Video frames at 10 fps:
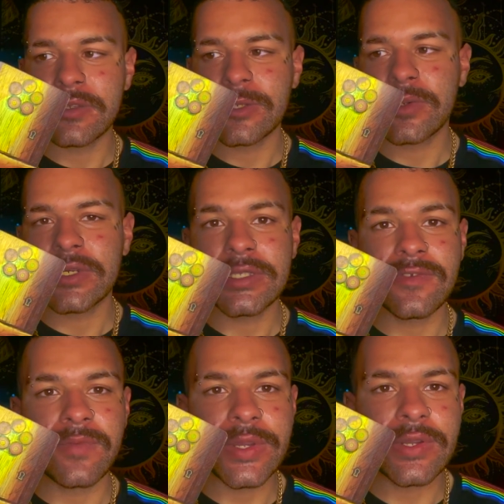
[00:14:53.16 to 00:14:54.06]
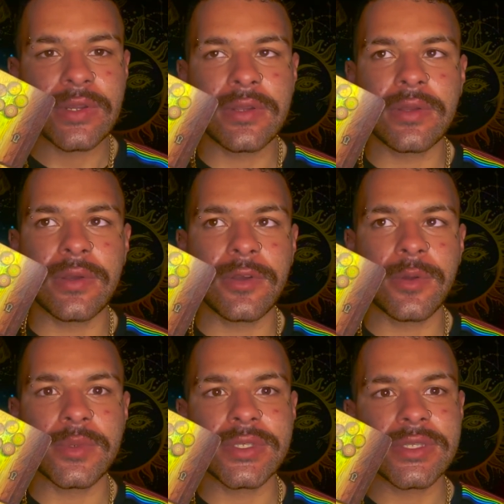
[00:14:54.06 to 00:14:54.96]
Taurus, of where
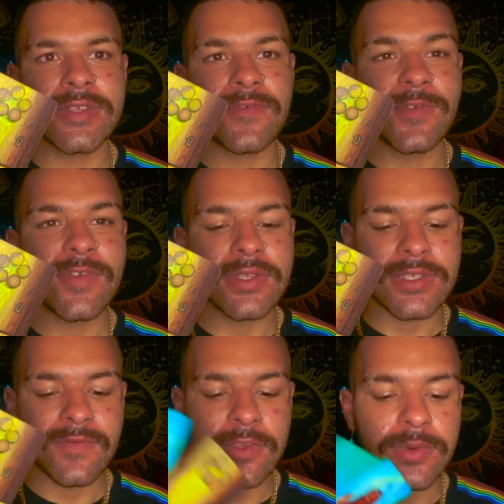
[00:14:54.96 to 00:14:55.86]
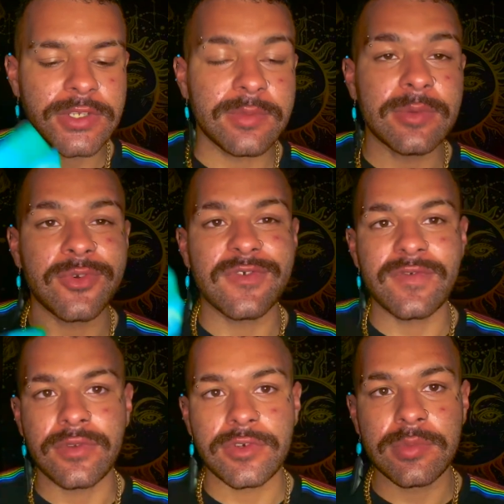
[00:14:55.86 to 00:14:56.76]
almost as if you feel as if you were to be more
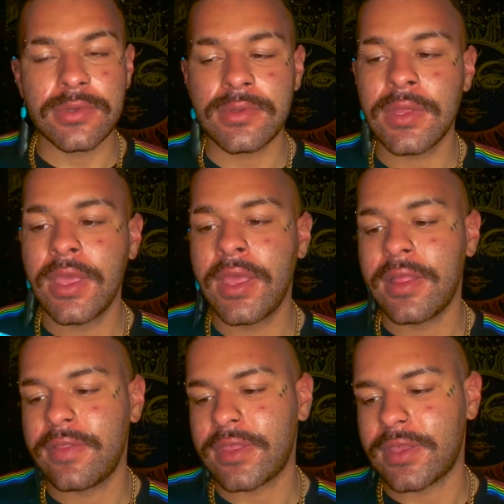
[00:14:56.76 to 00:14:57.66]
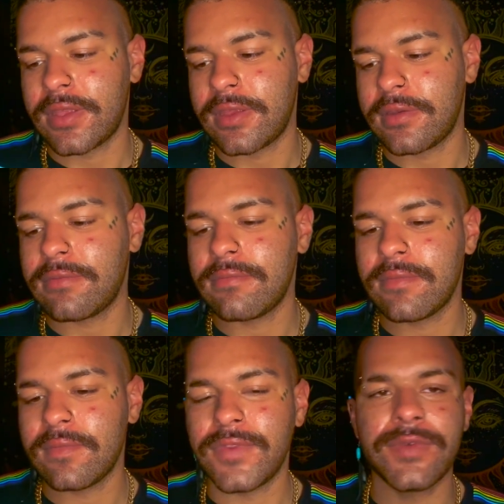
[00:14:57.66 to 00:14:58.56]
vulnerable,
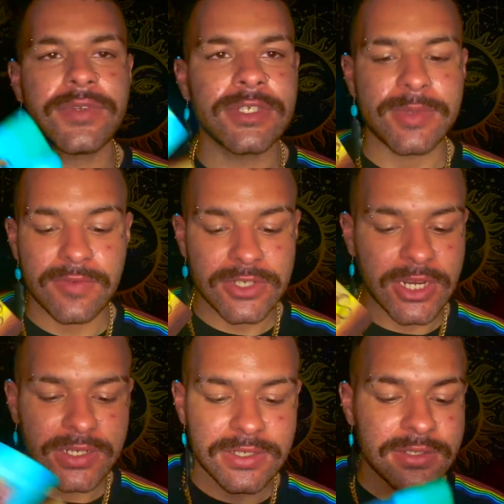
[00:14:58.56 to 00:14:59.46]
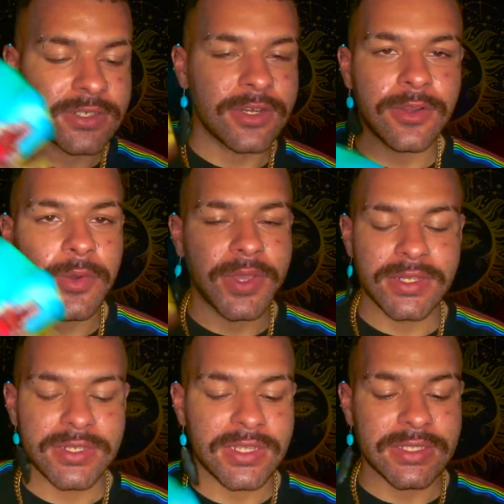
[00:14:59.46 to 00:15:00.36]
then you would just be rejected, you know, going
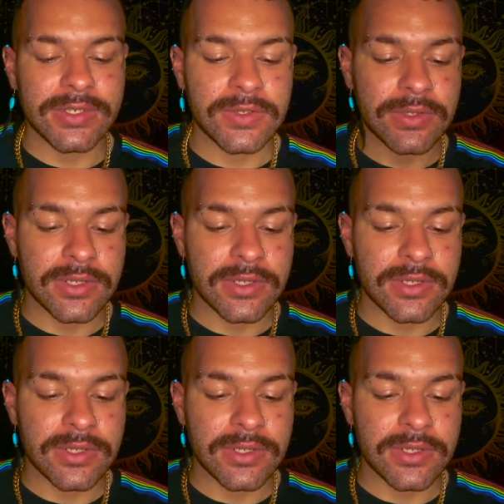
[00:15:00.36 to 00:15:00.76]
into that cynical